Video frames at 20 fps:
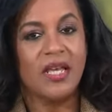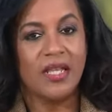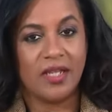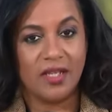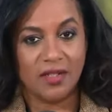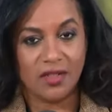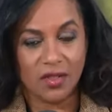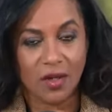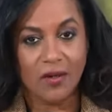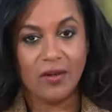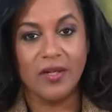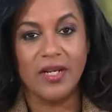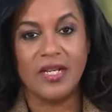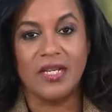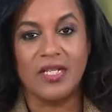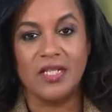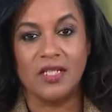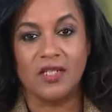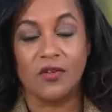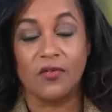The
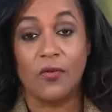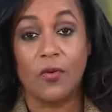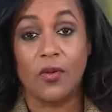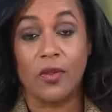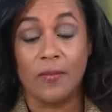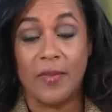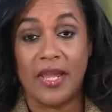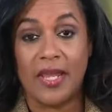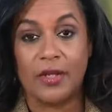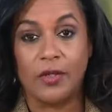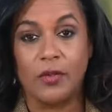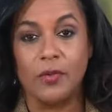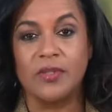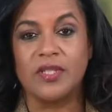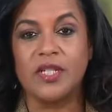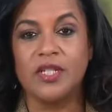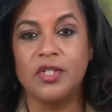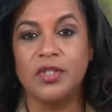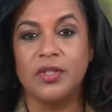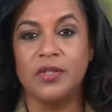attorneys for the man who
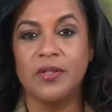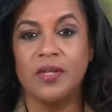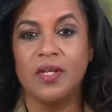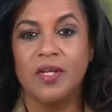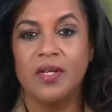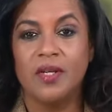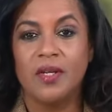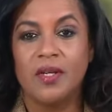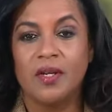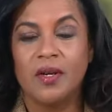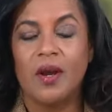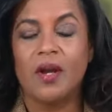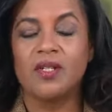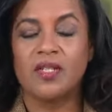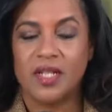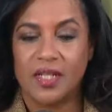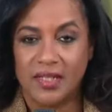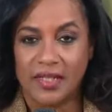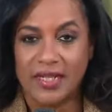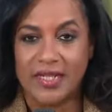was injured are
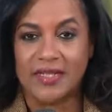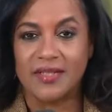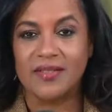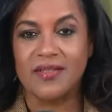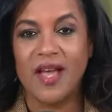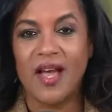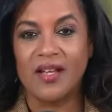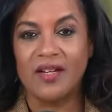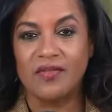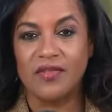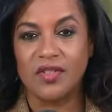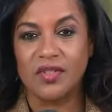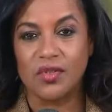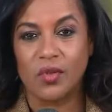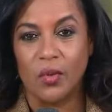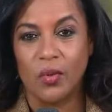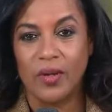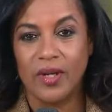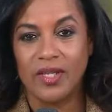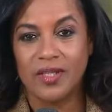telling his side of the
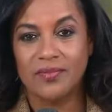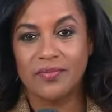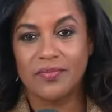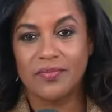story.